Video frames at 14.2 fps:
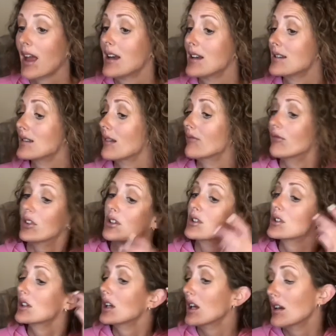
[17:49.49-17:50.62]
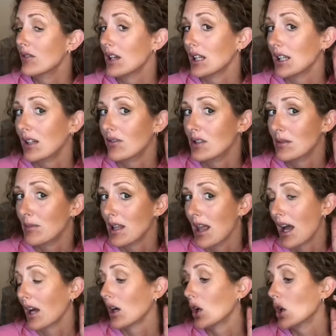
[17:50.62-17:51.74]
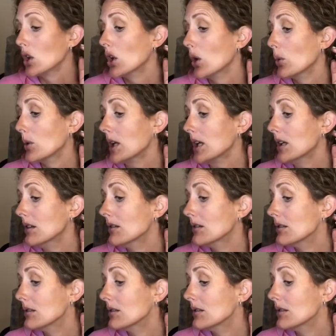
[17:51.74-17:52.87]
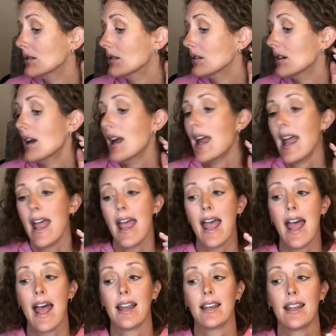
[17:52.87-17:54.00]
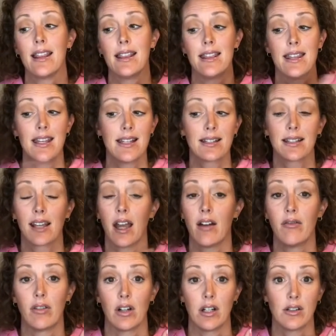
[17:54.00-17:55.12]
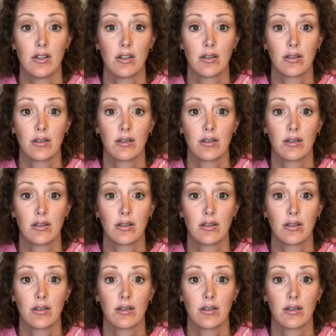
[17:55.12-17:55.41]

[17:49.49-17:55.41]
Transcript: Some version of it gives me that glowy, and this coverage